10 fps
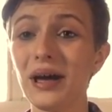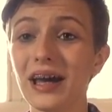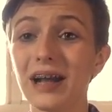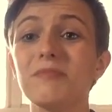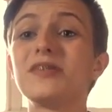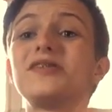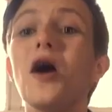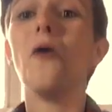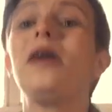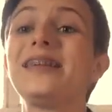And I'm so
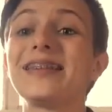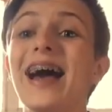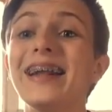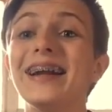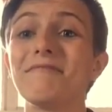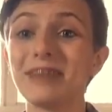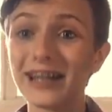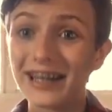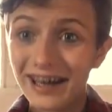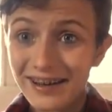excited I'm
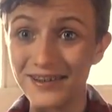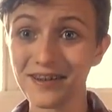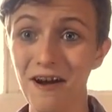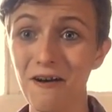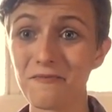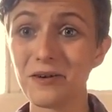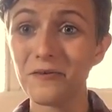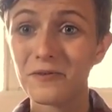gonna get a job